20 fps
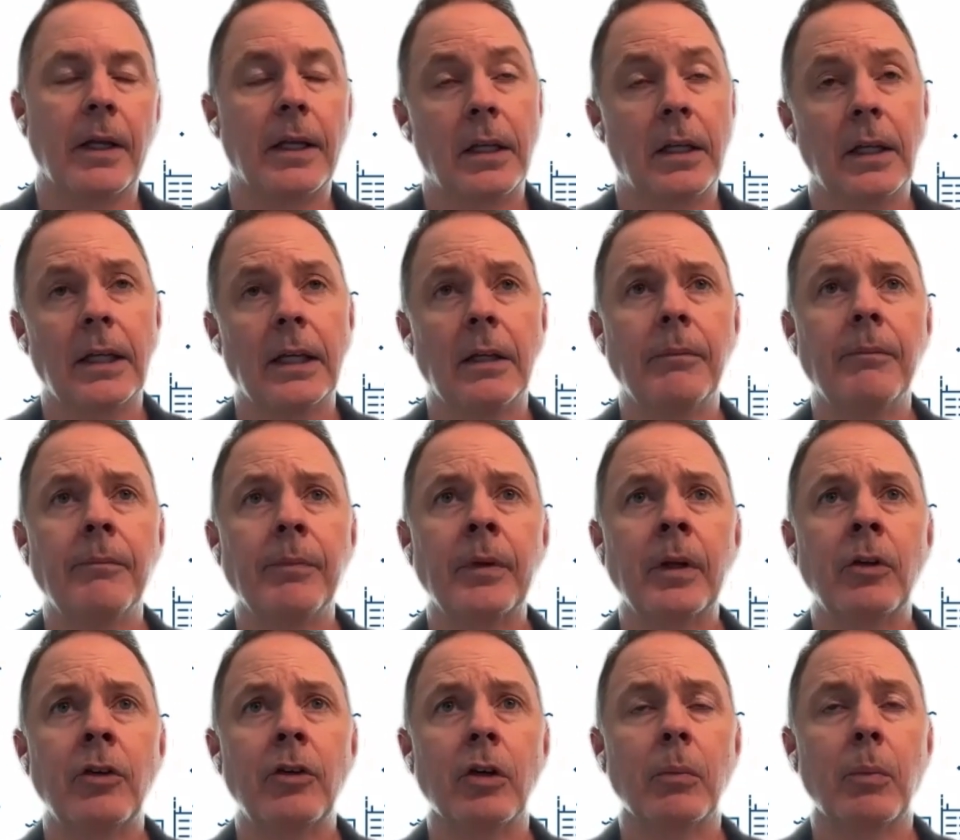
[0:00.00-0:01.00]
And again,
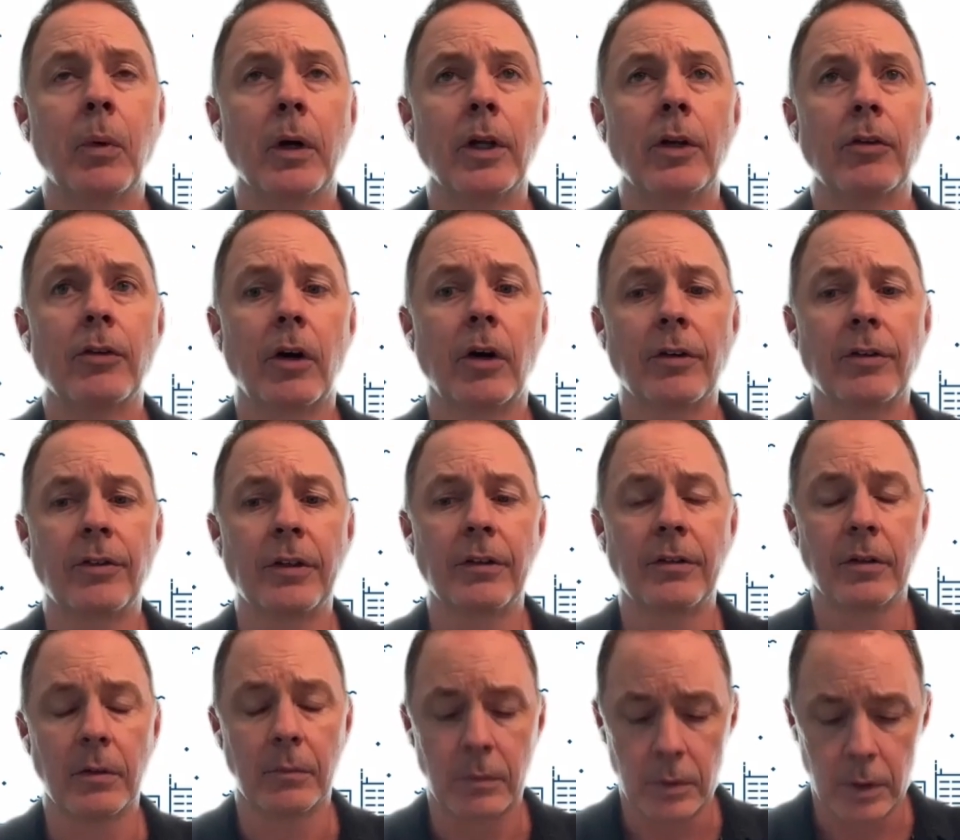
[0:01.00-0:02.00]
to your point, you're starting to see
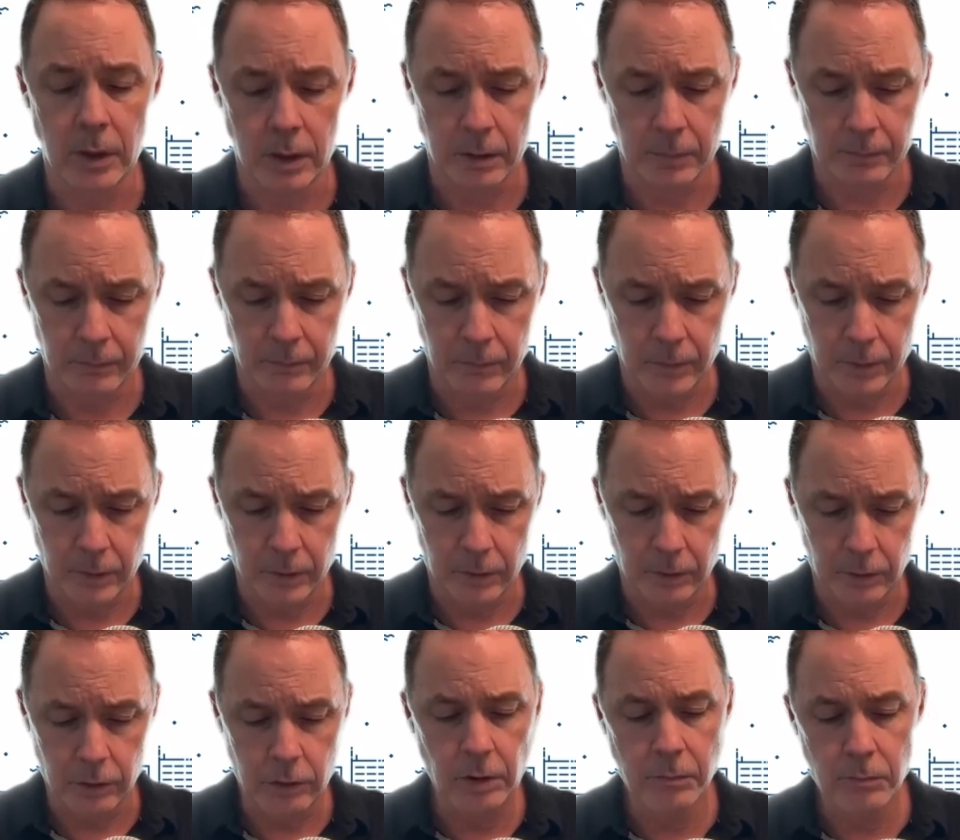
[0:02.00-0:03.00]
some
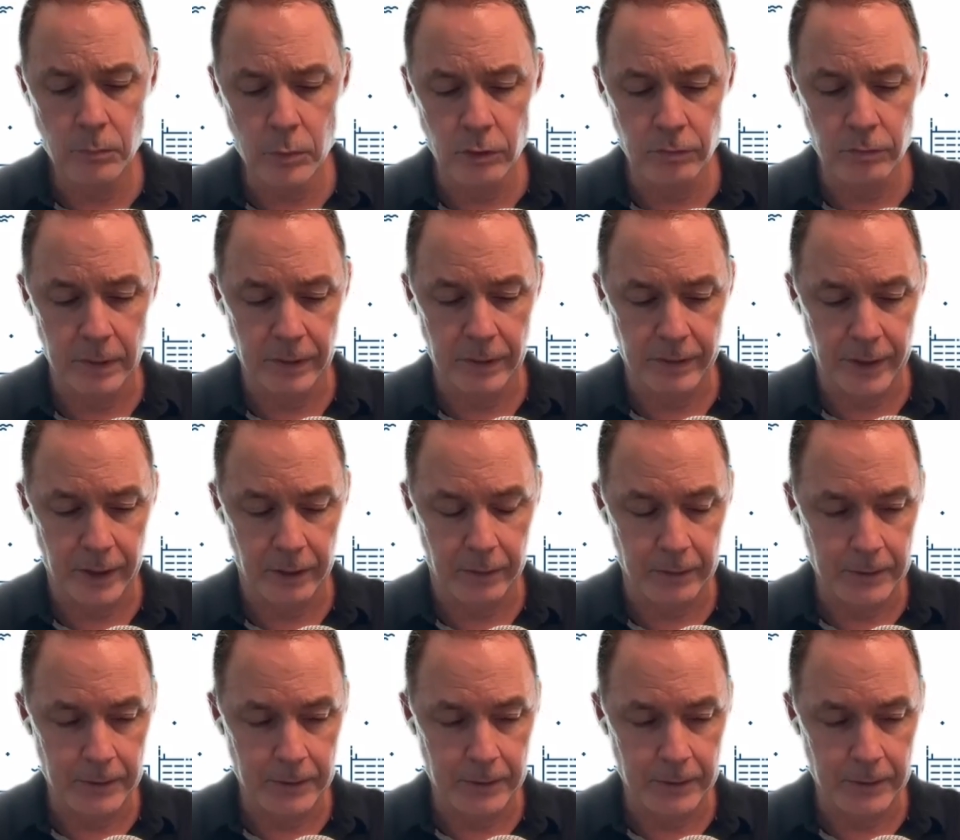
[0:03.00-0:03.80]
movement there.